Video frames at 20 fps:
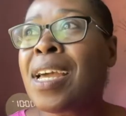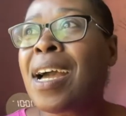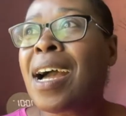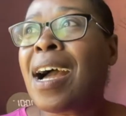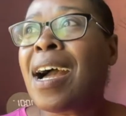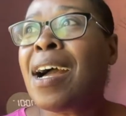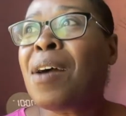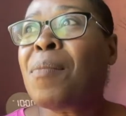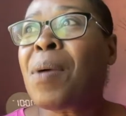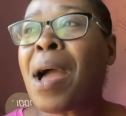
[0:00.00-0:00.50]

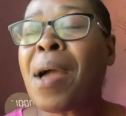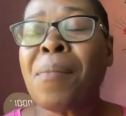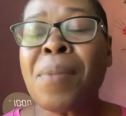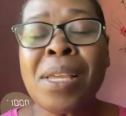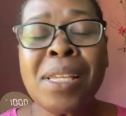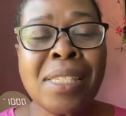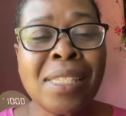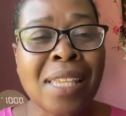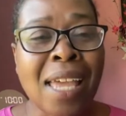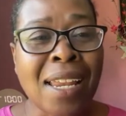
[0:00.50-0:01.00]
I'm
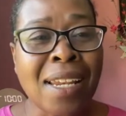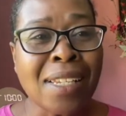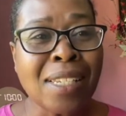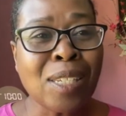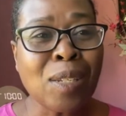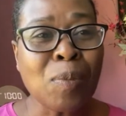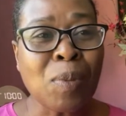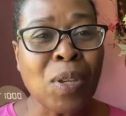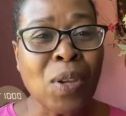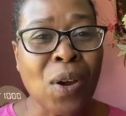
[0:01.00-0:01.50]
excited
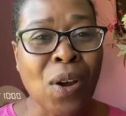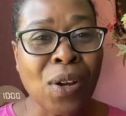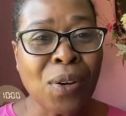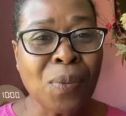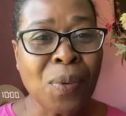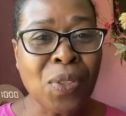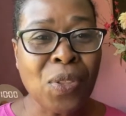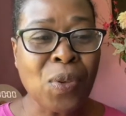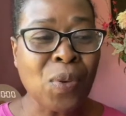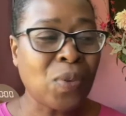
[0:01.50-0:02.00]
to be on
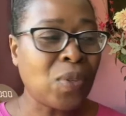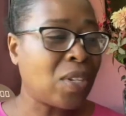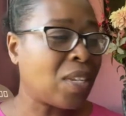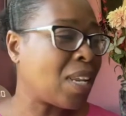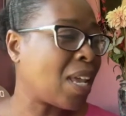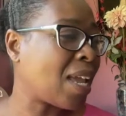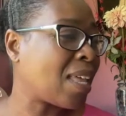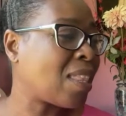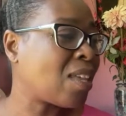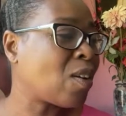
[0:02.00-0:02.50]
with you
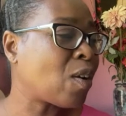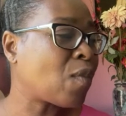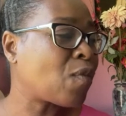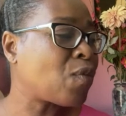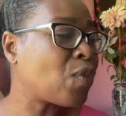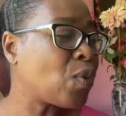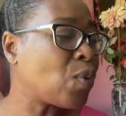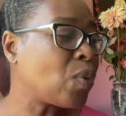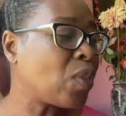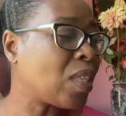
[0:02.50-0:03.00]
today. There are a
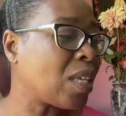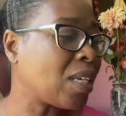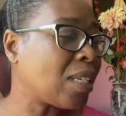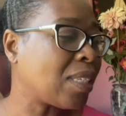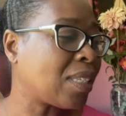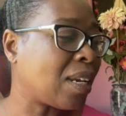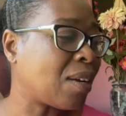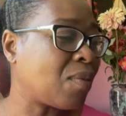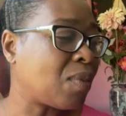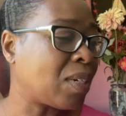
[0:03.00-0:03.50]
few things
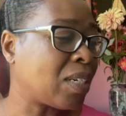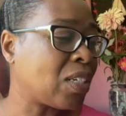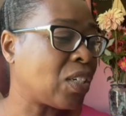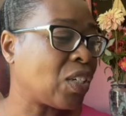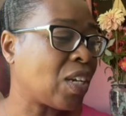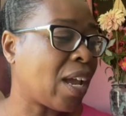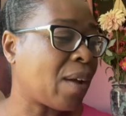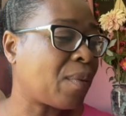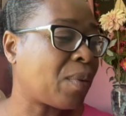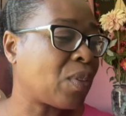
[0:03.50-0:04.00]
that I want to
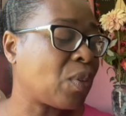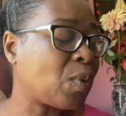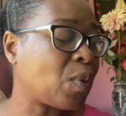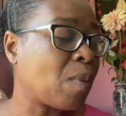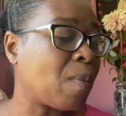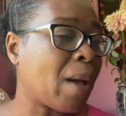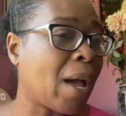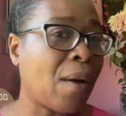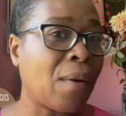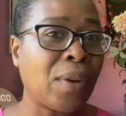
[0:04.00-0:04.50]
chat with you
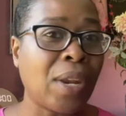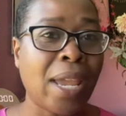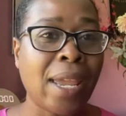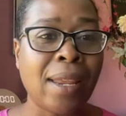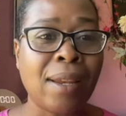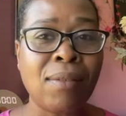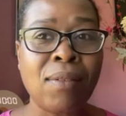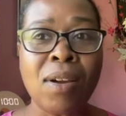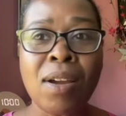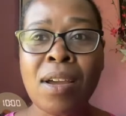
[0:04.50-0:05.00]
about.
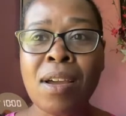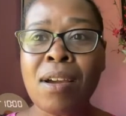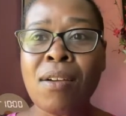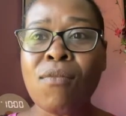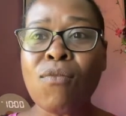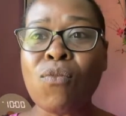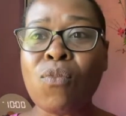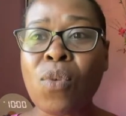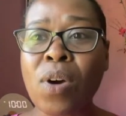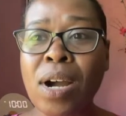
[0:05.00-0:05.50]
And
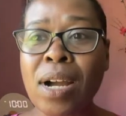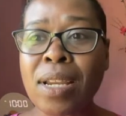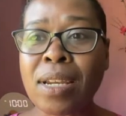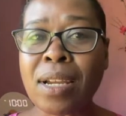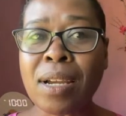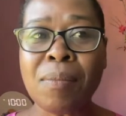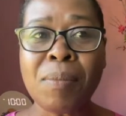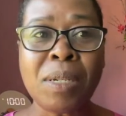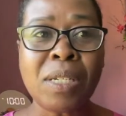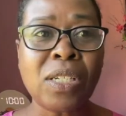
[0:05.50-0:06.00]
one,
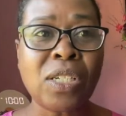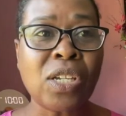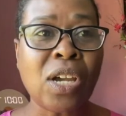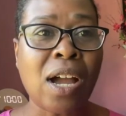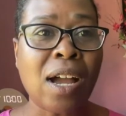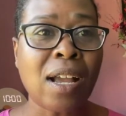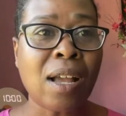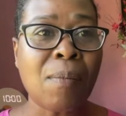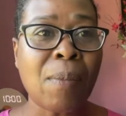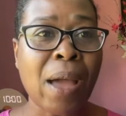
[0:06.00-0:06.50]
I'm going to
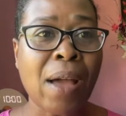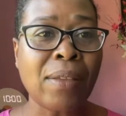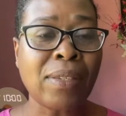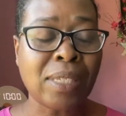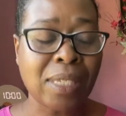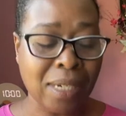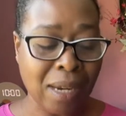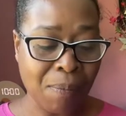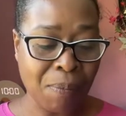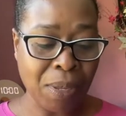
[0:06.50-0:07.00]
talk about
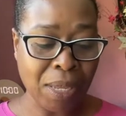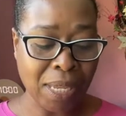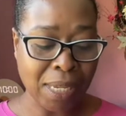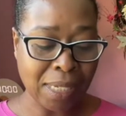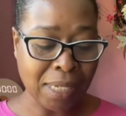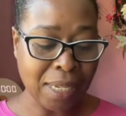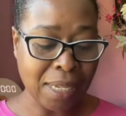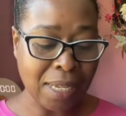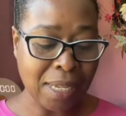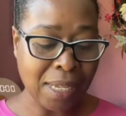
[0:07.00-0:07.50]
stepping
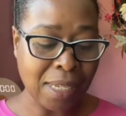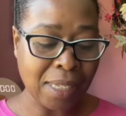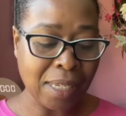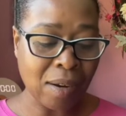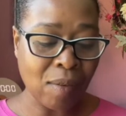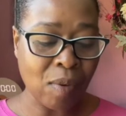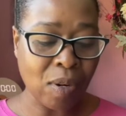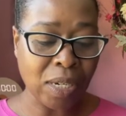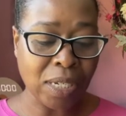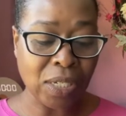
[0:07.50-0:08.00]
into ease. And
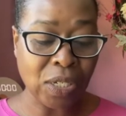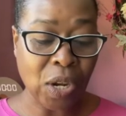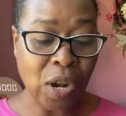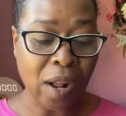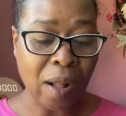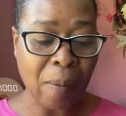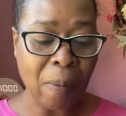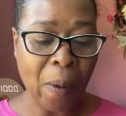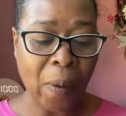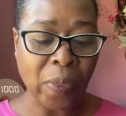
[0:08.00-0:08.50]
I want to
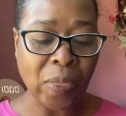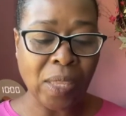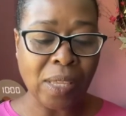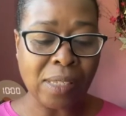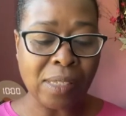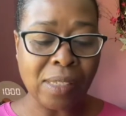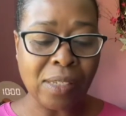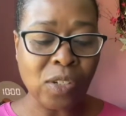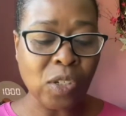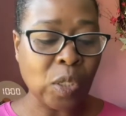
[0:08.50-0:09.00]
talk about
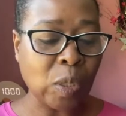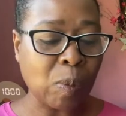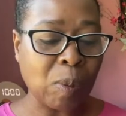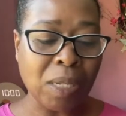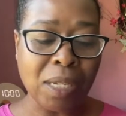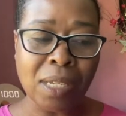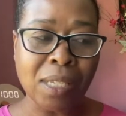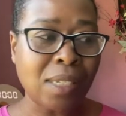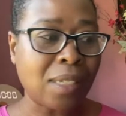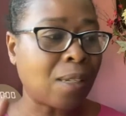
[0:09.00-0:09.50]
this just
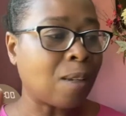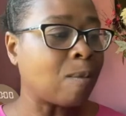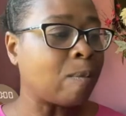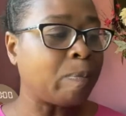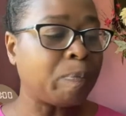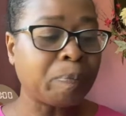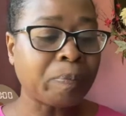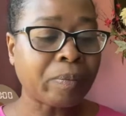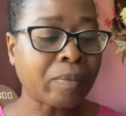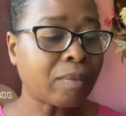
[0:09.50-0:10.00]
because
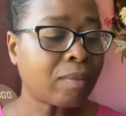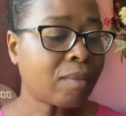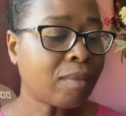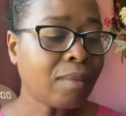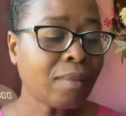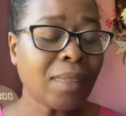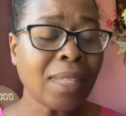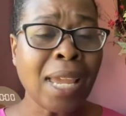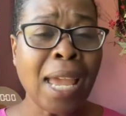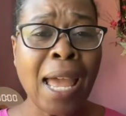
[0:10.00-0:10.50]

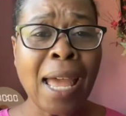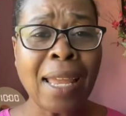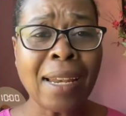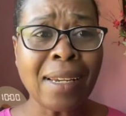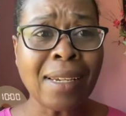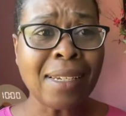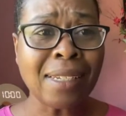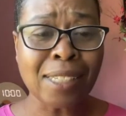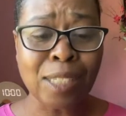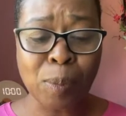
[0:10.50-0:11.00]
I had
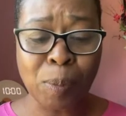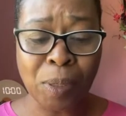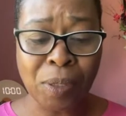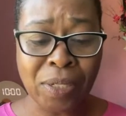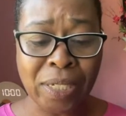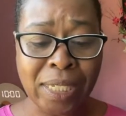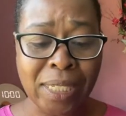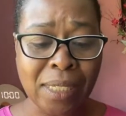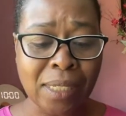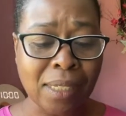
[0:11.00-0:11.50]
an
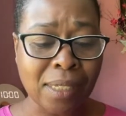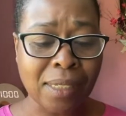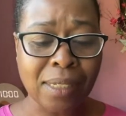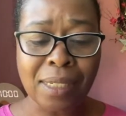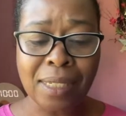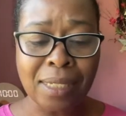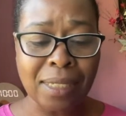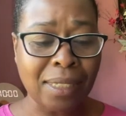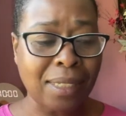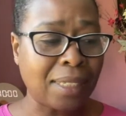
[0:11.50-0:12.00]
experience
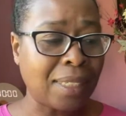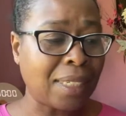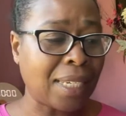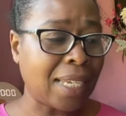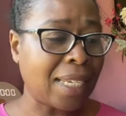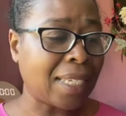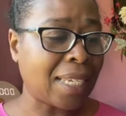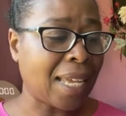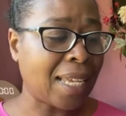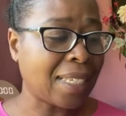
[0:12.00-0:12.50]

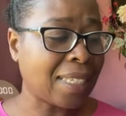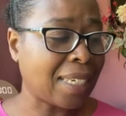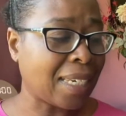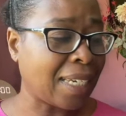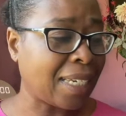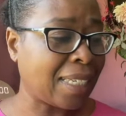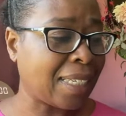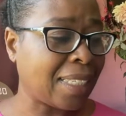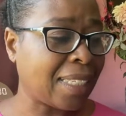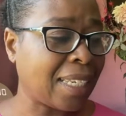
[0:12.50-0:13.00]
late last
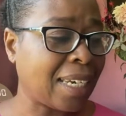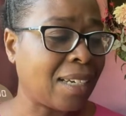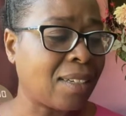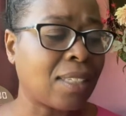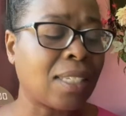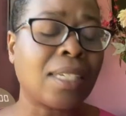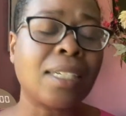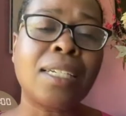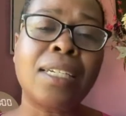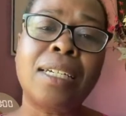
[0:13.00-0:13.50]
night that I
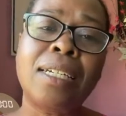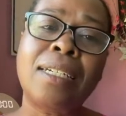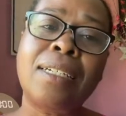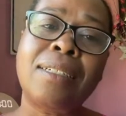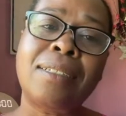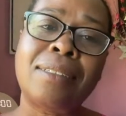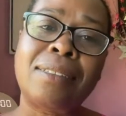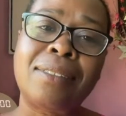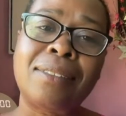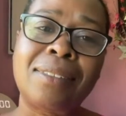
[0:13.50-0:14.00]
was like,
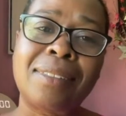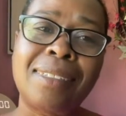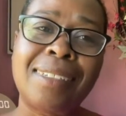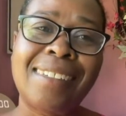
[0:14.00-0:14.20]
oh,